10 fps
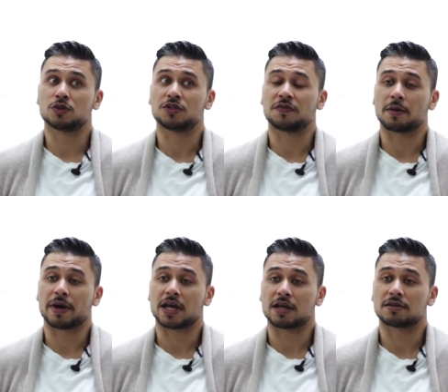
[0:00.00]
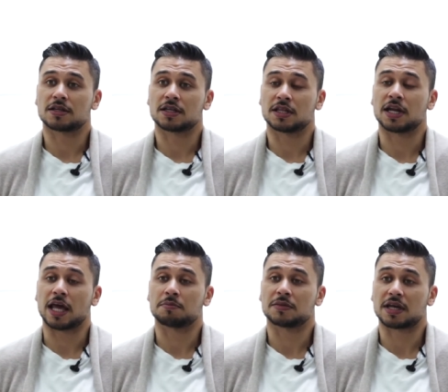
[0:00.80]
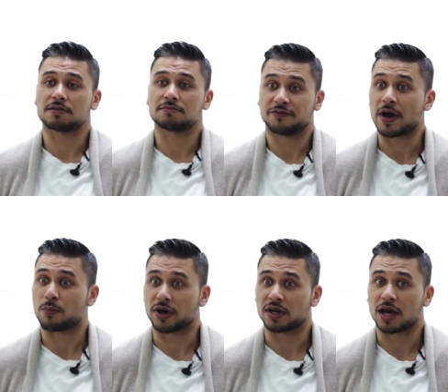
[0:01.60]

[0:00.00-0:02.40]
what do you think about the, the, the name fat boy.